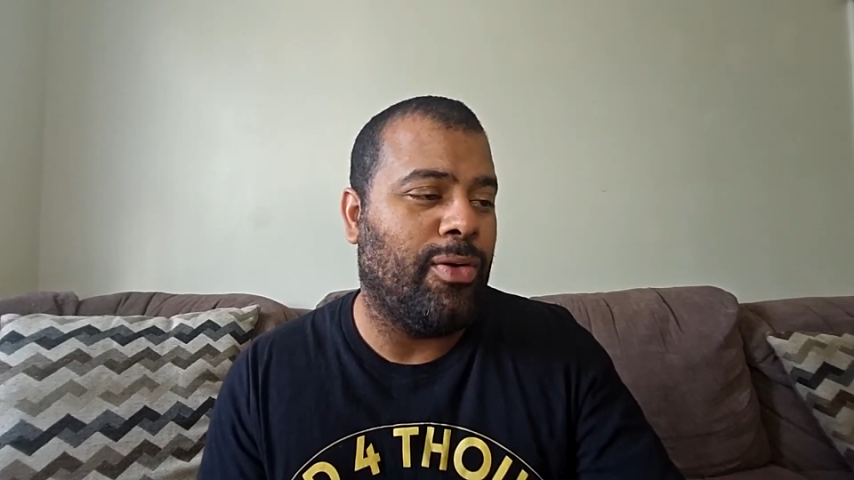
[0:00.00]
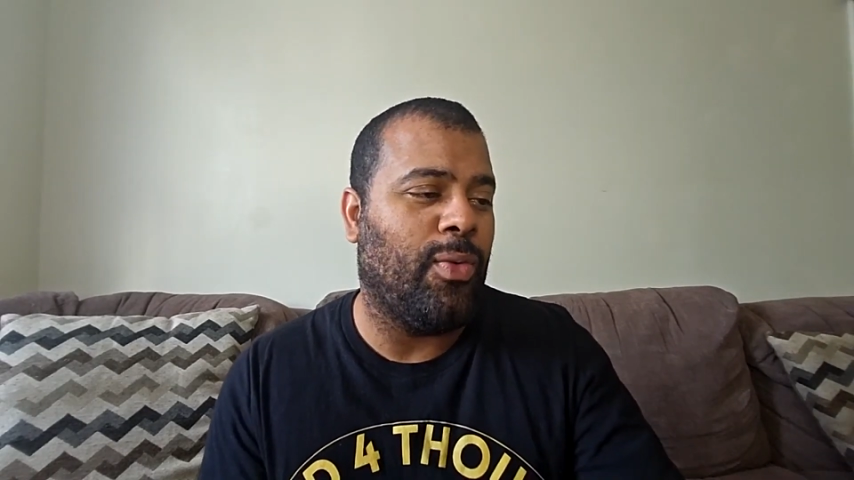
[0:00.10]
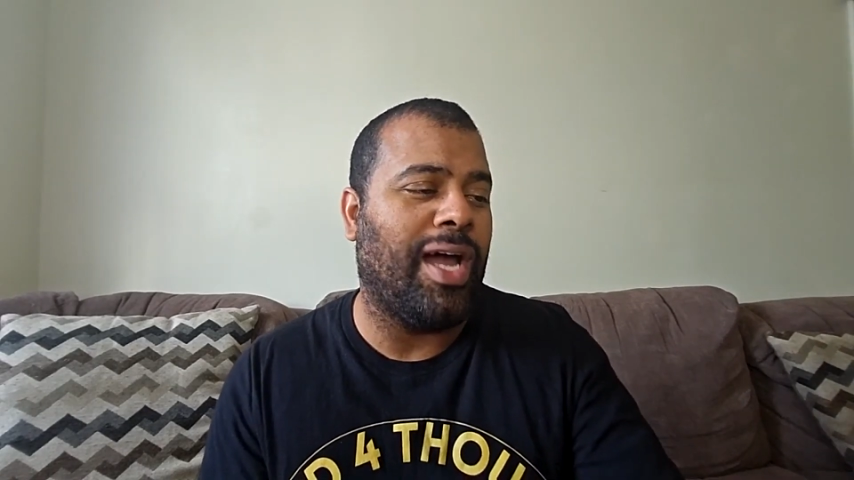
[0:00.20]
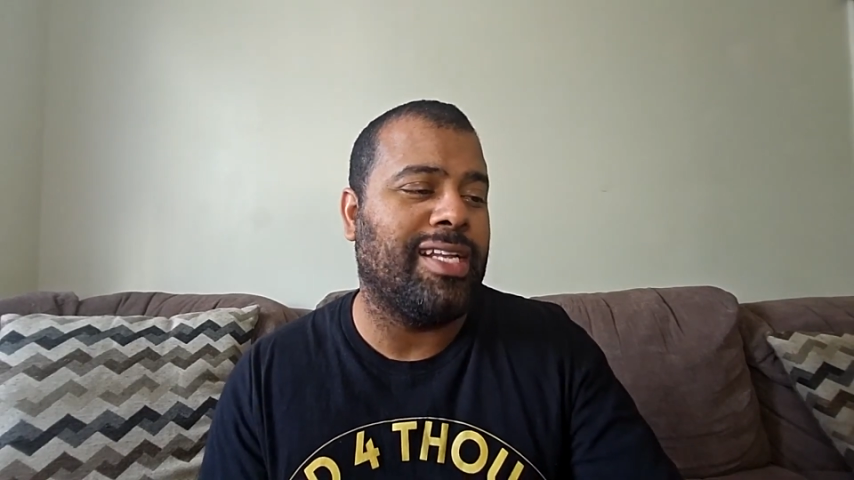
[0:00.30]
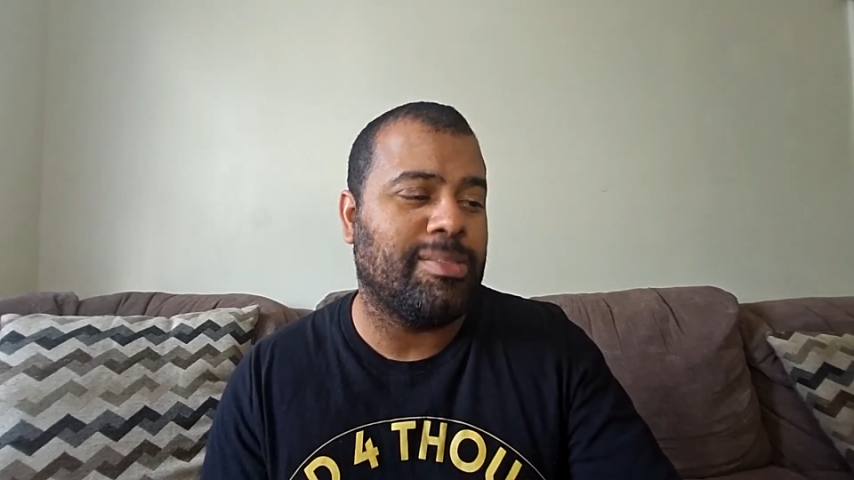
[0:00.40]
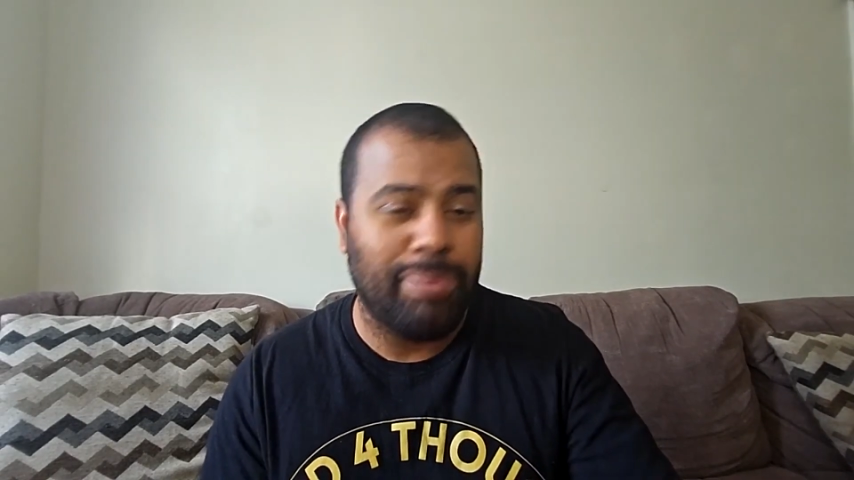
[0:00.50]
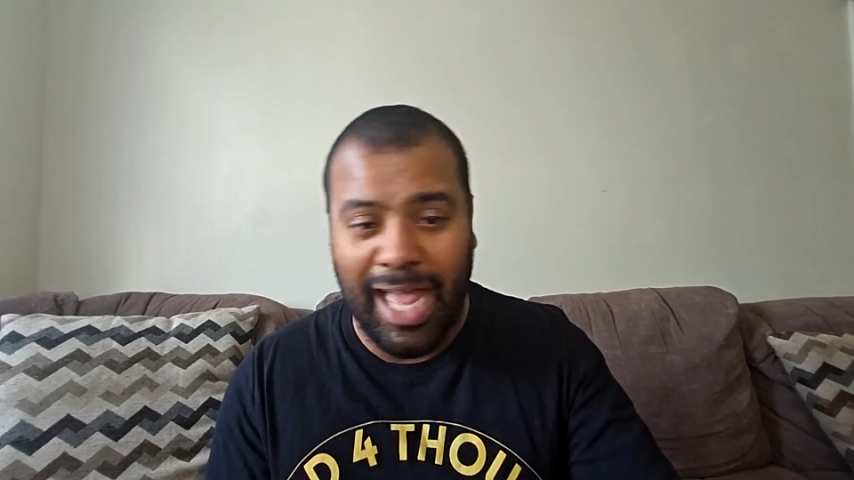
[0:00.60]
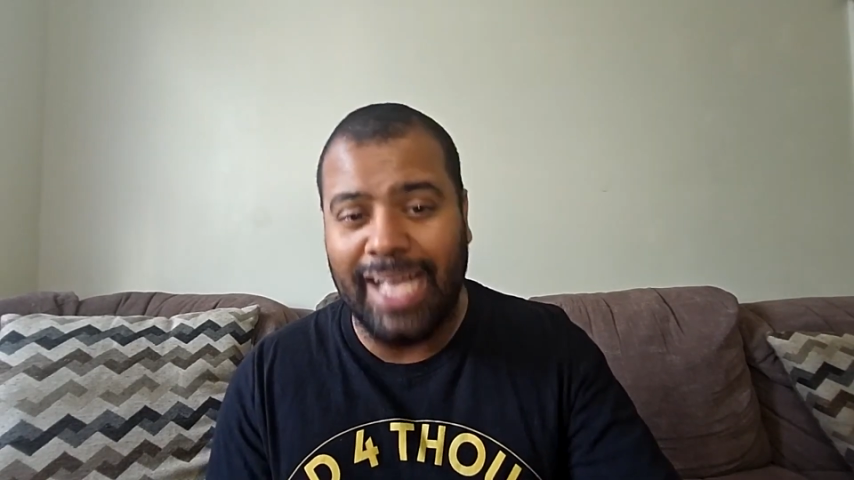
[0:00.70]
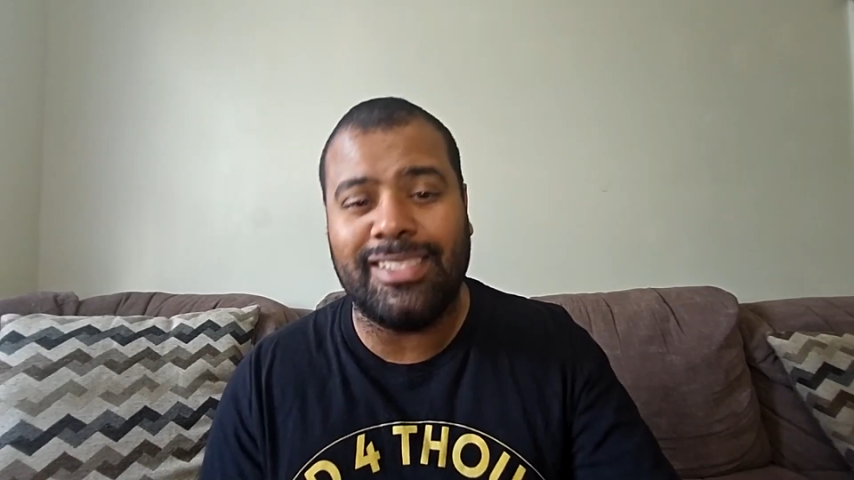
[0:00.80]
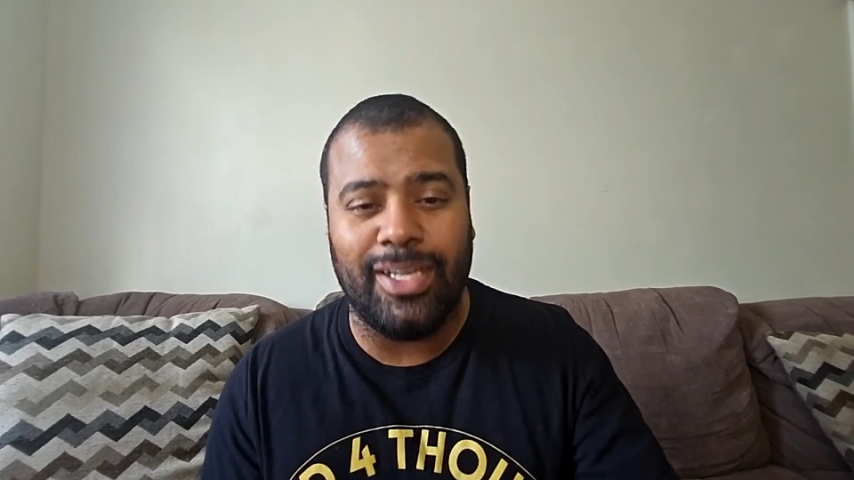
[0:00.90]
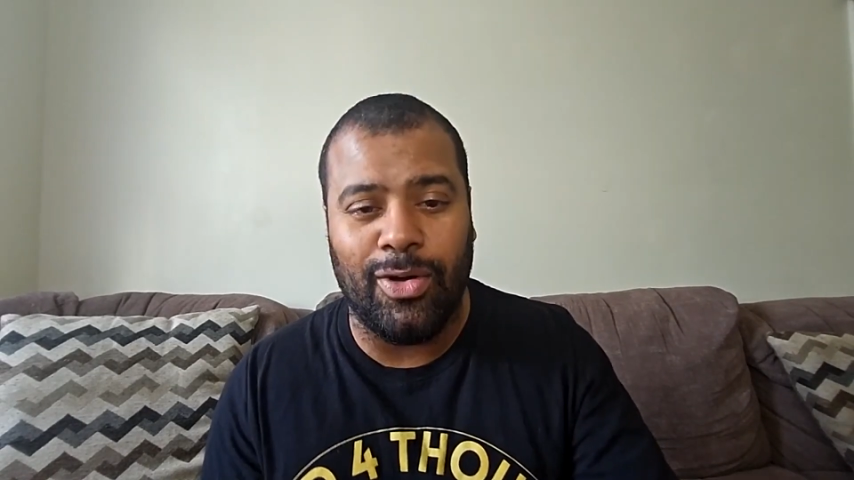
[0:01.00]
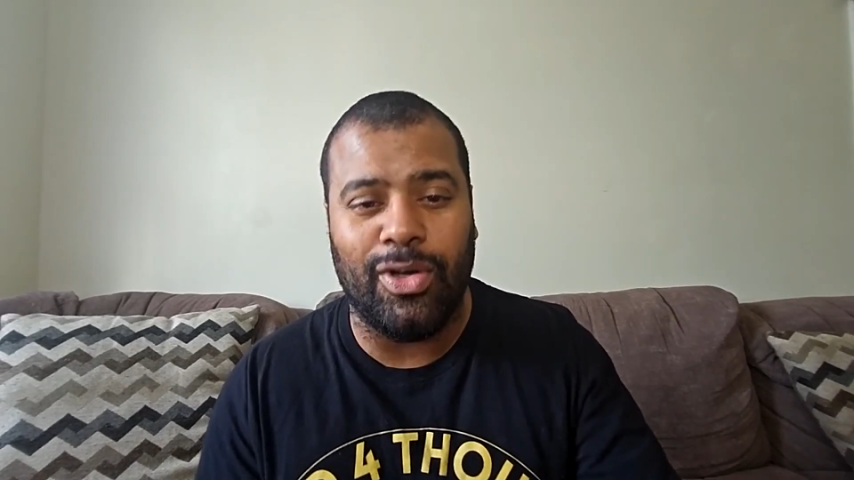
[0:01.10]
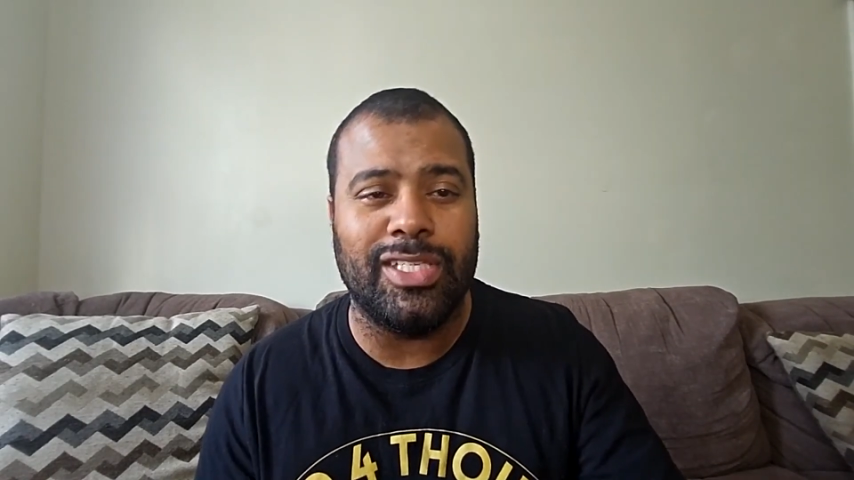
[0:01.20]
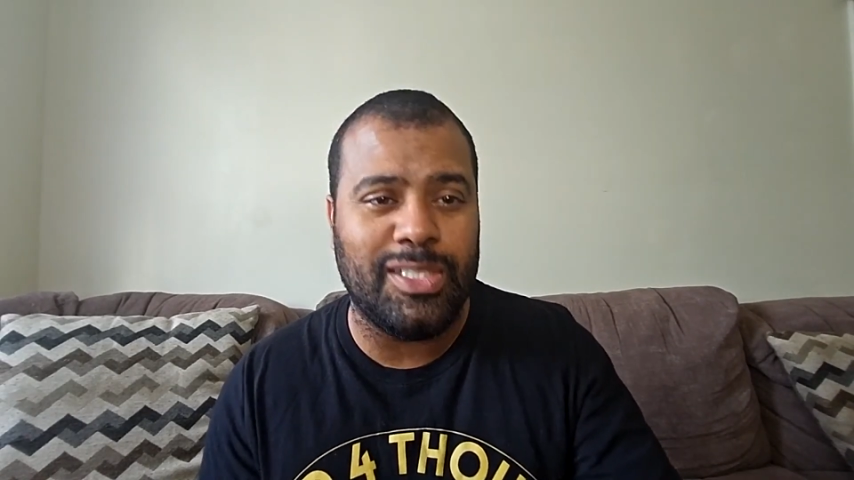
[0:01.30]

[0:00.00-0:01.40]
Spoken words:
while it's blasting on the